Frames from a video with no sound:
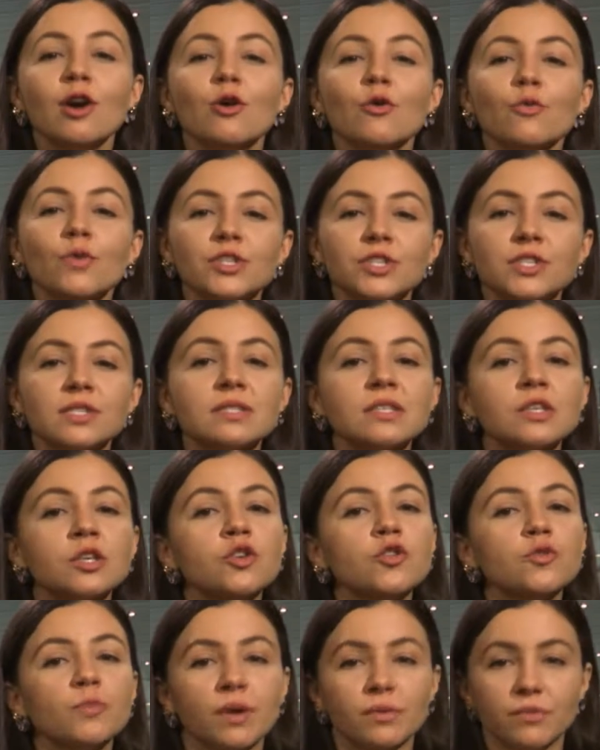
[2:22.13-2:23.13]
which is
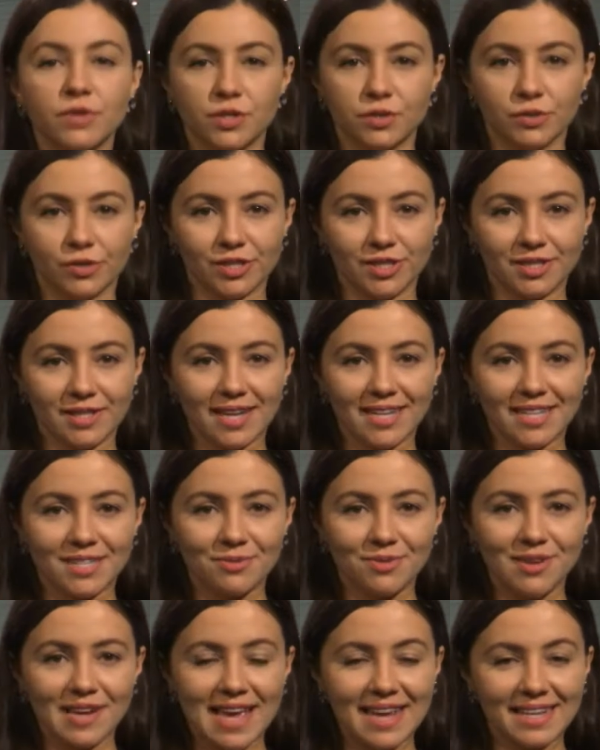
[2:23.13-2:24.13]
Human Resource Studies
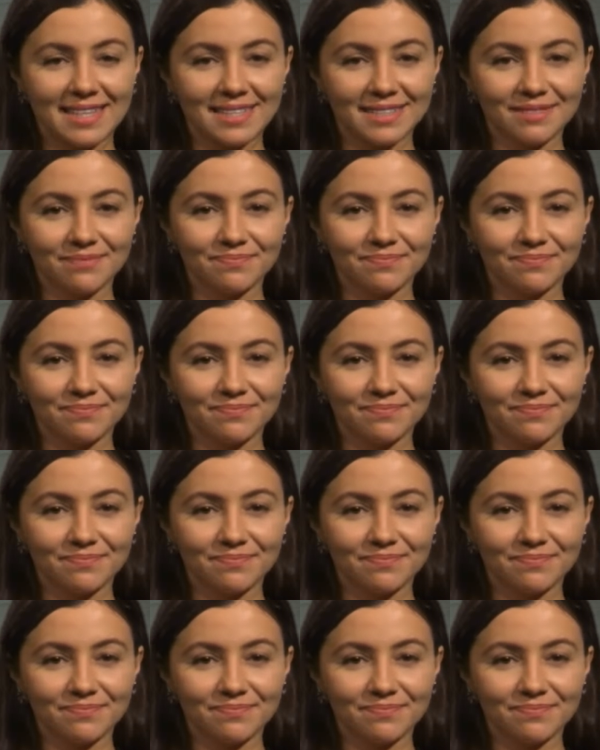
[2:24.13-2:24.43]
related.